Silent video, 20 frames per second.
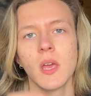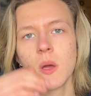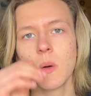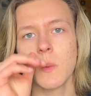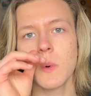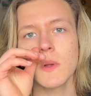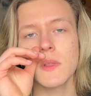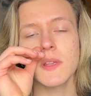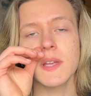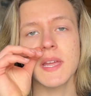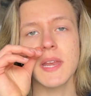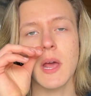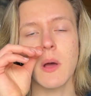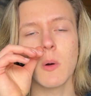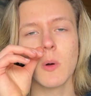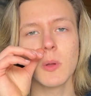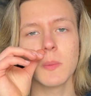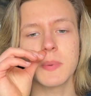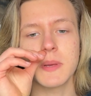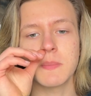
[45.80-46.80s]
We're looking at
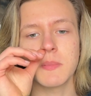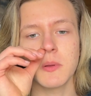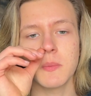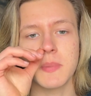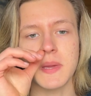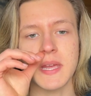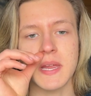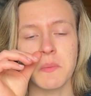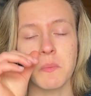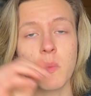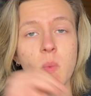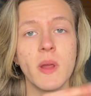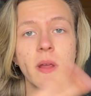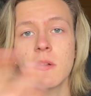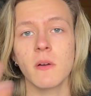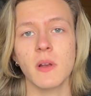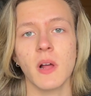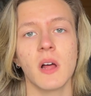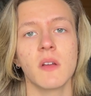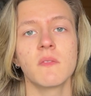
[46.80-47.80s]
old people being
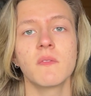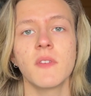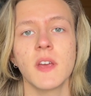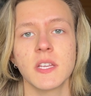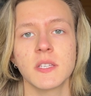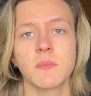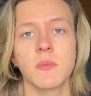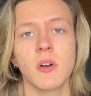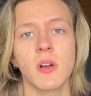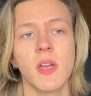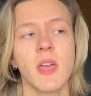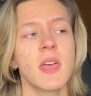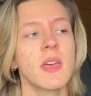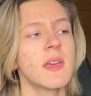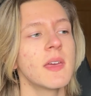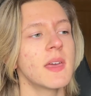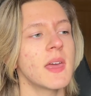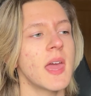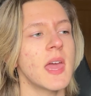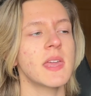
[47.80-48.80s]
weird on Facebook,
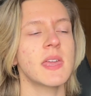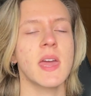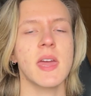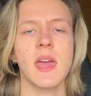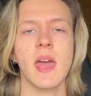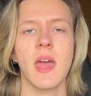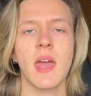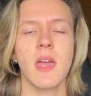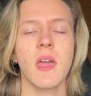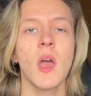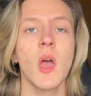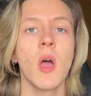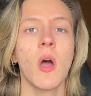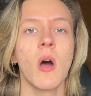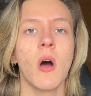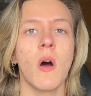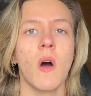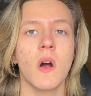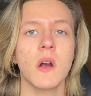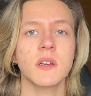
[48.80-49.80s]
aka
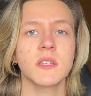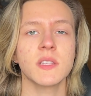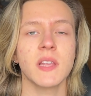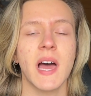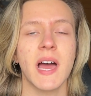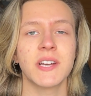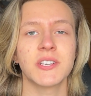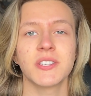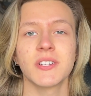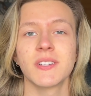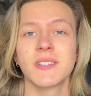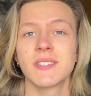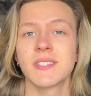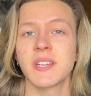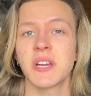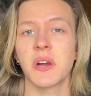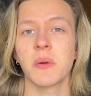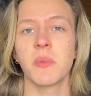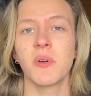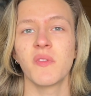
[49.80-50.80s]

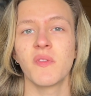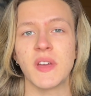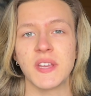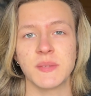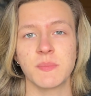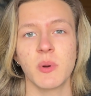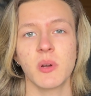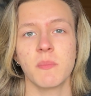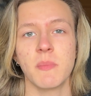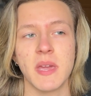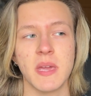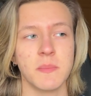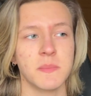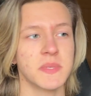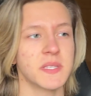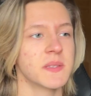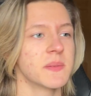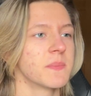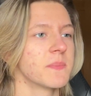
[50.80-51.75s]
r/terriblefacebookmemes.